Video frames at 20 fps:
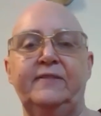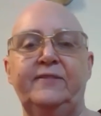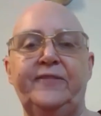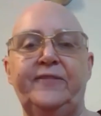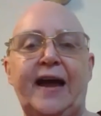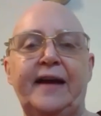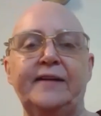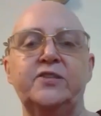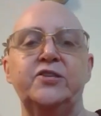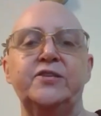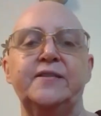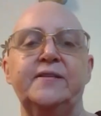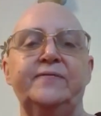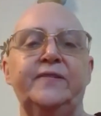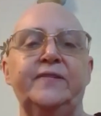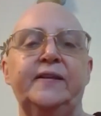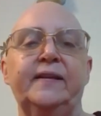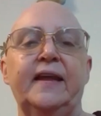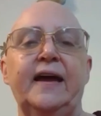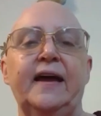factors
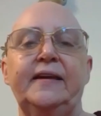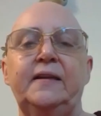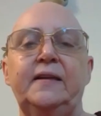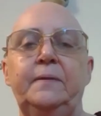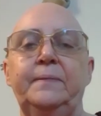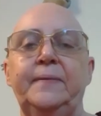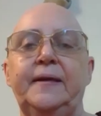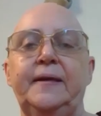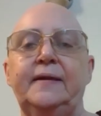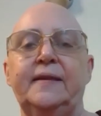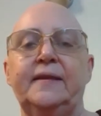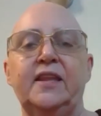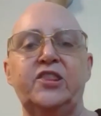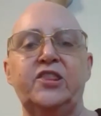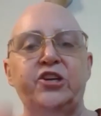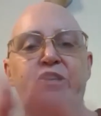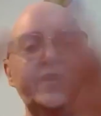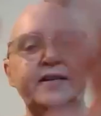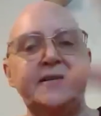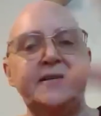of enlightenment, the
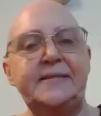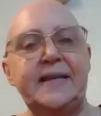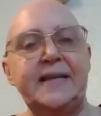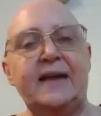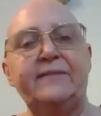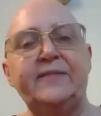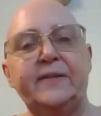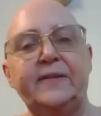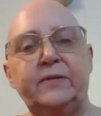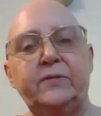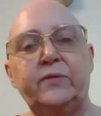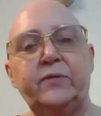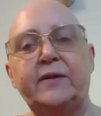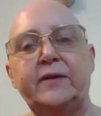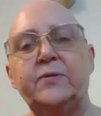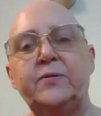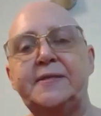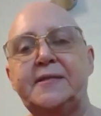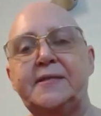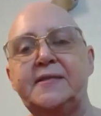thirty-seven
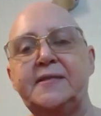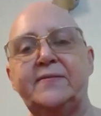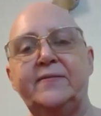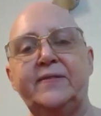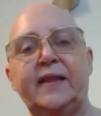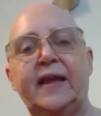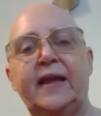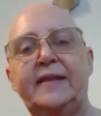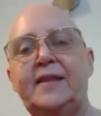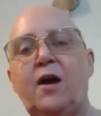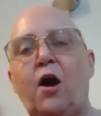requisites of enlightenment?